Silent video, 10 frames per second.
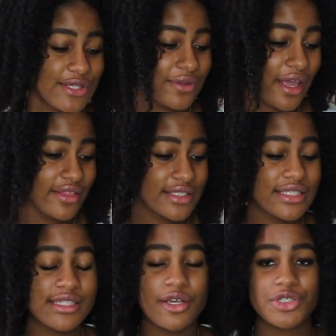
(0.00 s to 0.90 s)
so yeah, this
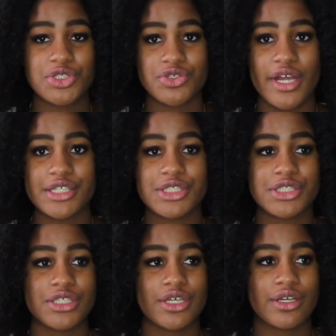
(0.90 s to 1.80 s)
is our
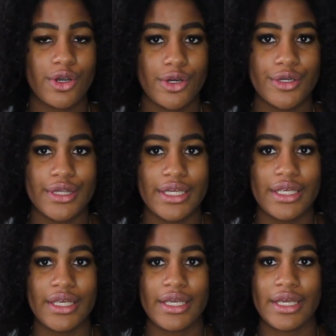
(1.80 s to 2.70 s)
stretched
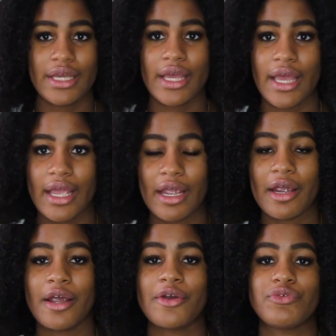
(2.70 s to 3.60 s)
curly
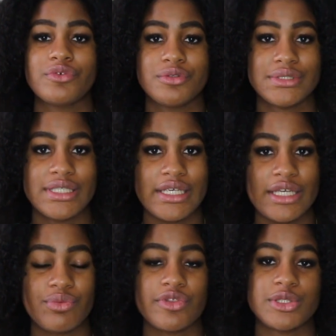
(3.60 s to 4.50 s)
hair
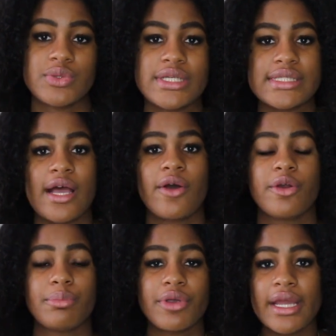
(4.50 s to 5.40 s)
routine with a twist out
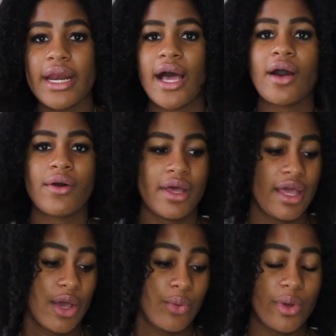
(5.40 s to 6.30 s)
or braid out
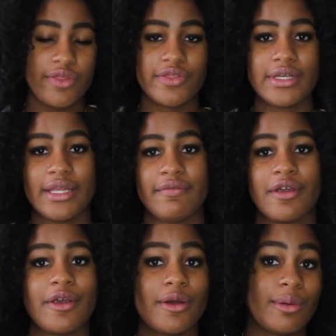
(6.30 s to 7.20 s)
with the Deva
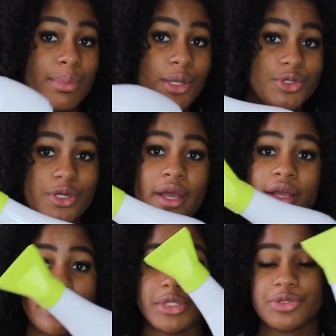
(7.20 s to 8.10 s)
Curl blow
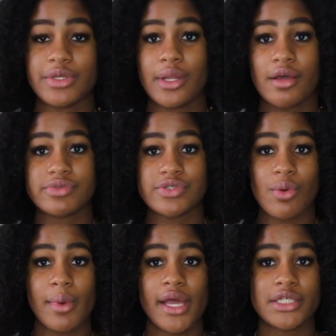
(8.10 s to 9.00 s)
dryer, which we love
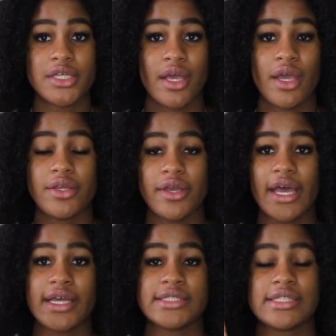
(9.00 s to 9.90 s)
so much. You
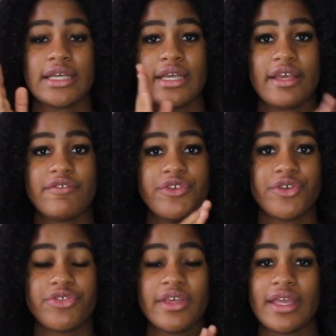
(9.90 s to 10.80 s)
guys, if
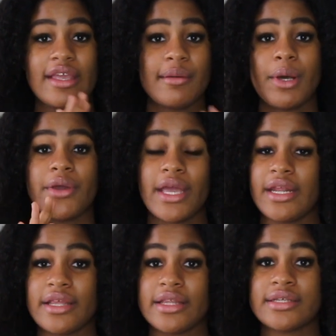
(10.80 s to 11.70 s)
you're thinking about
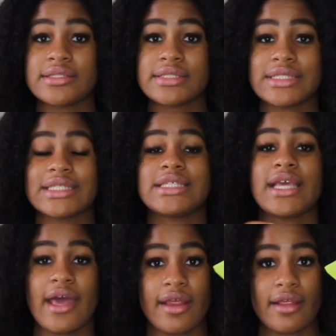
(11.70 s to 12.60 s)
getting this,
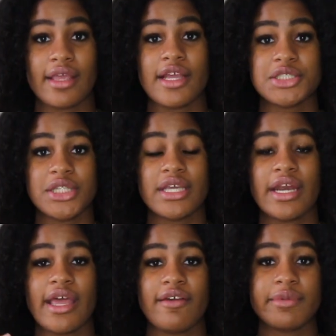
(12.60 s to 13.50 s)
get it. Angelique
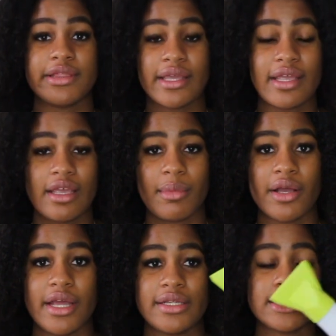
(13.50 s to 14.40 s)
and I have been thinking about
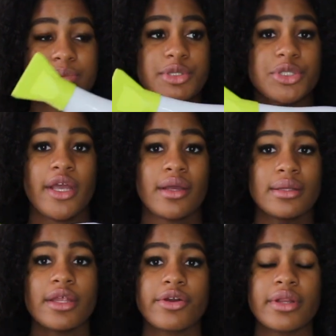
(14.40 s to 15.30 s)
getting this blow dryer
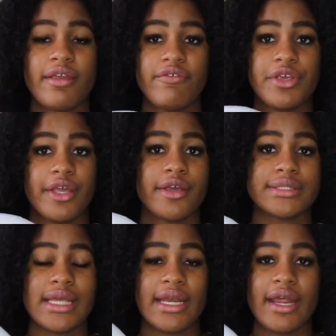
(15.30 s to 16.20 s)
literally for
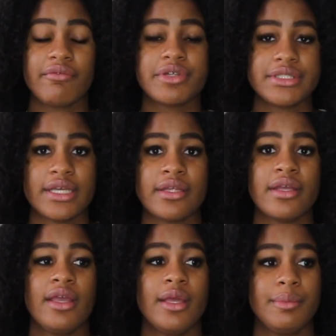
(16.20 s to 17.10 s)
years and never did
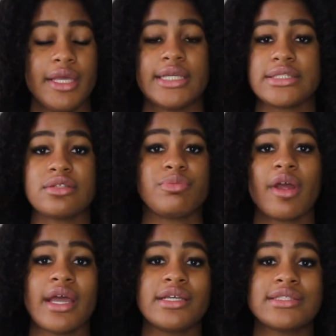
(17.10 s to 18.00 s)
because of the
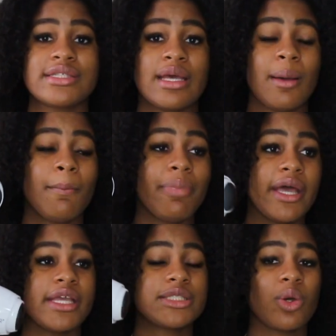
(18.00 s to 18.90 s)
price.
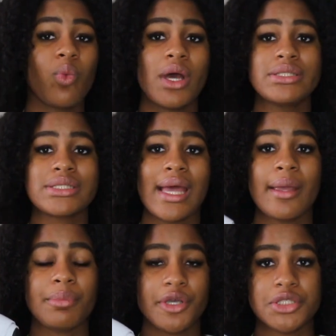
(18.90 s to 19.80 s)
But it's a
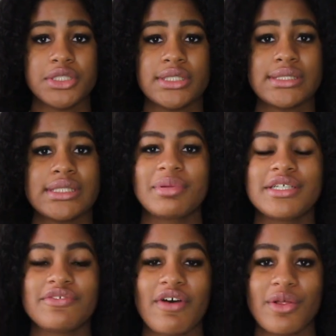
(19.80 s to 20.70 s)
one-time purchase.
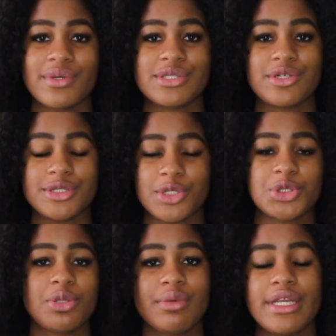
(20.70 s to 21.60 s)
Please follow us on our
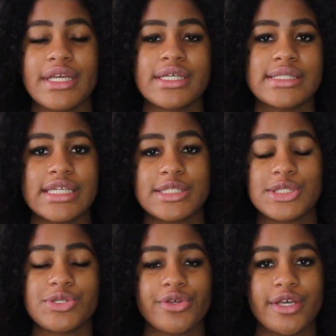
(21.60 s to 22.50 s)
social medias,
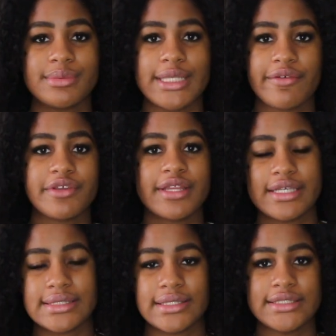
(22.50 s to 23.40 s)
Instagrams, everything
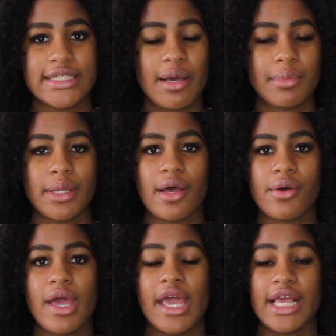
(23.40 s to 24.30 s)
is linked down
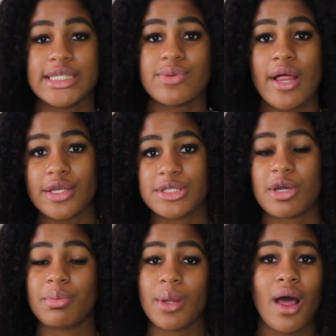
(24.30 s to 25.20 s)
below, as well as
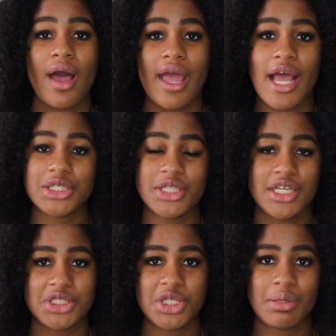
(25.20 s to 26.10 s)
our blog,
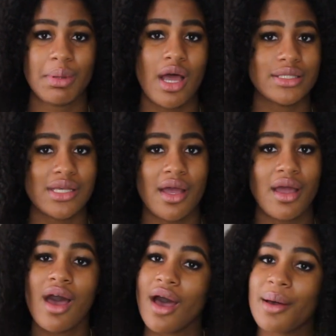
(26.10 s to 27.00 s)

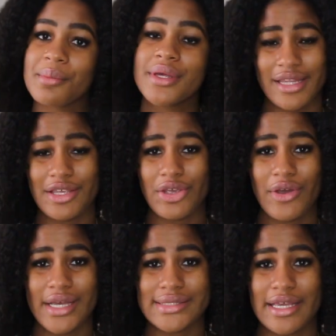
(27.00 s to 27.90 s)
ashleyangeliqueblog.com. Thank you
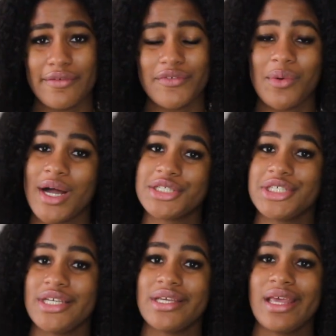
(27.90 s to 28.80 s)
guys again for
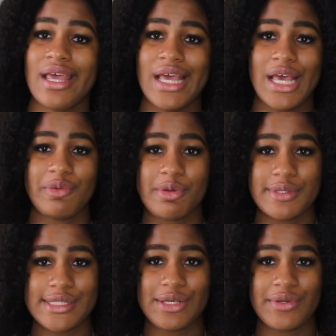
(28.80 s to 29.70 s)
watching, and we will
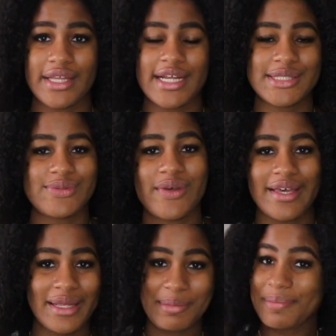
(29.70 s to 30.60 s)
see you in the next
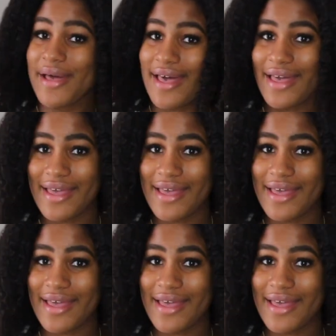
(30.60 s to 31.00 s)
one. Bye!